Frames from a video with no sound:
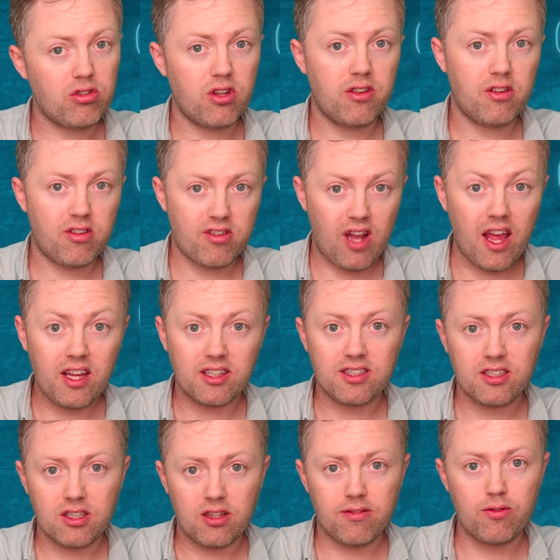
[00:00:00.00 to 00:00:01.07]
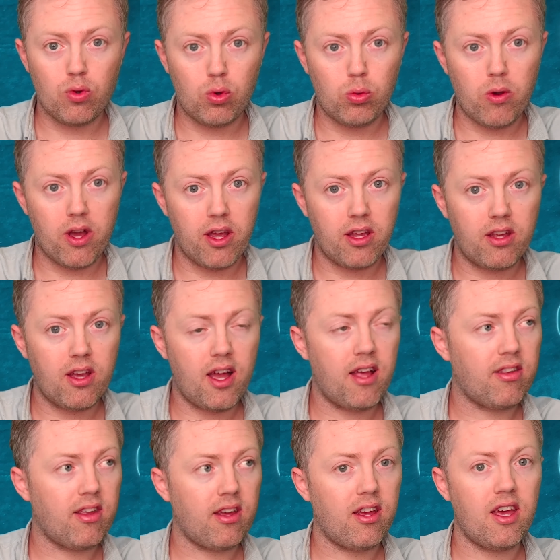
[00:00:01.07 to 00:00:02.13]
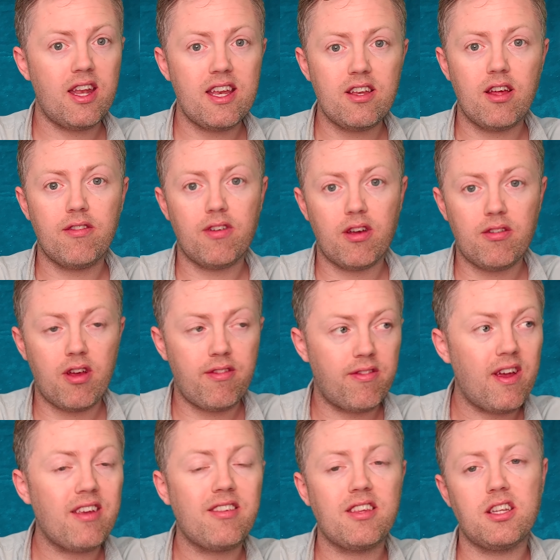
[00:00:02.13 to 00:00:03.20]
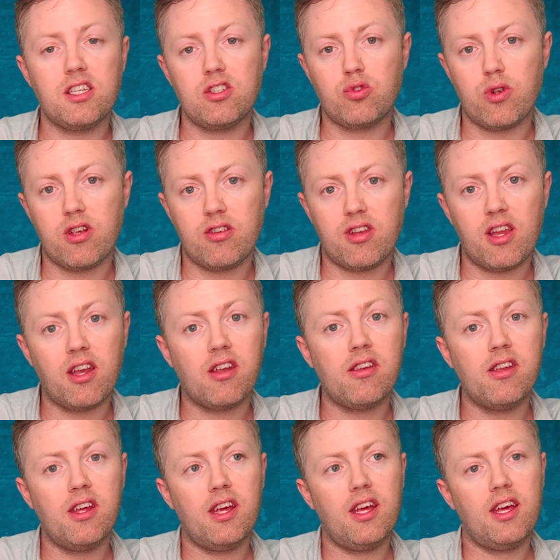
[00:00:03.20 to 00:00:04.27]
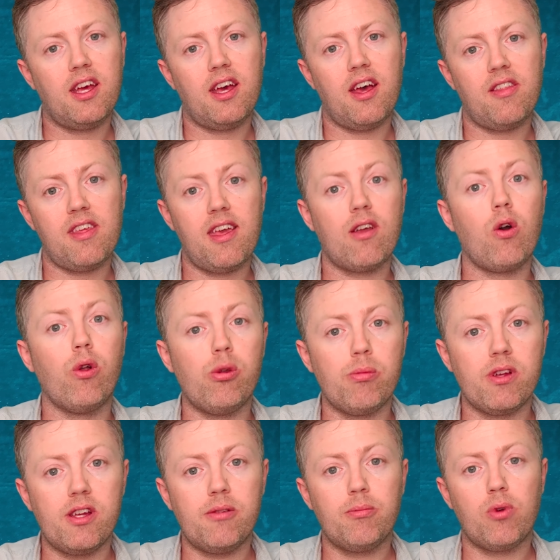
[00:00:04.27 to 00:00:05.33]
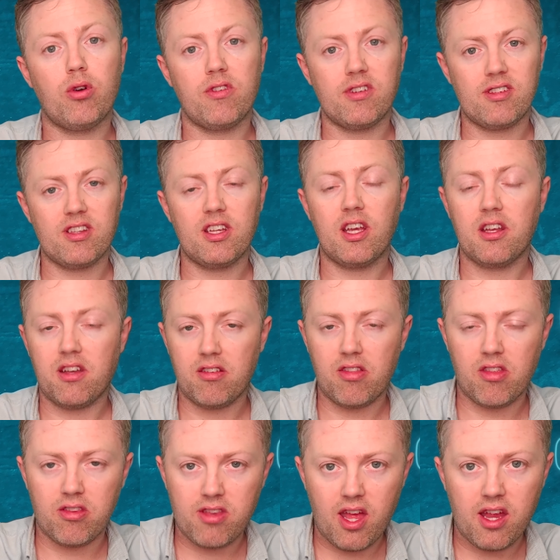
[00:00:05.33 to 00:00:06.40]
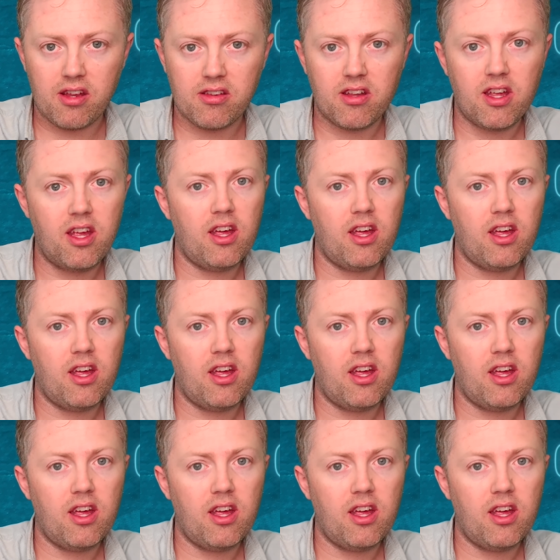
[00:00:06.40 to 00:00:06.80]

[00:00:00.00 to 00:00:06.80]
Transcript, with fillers: And the state of Norway has a, an, a vested interest in uh, the economy. Obviously, it is the state.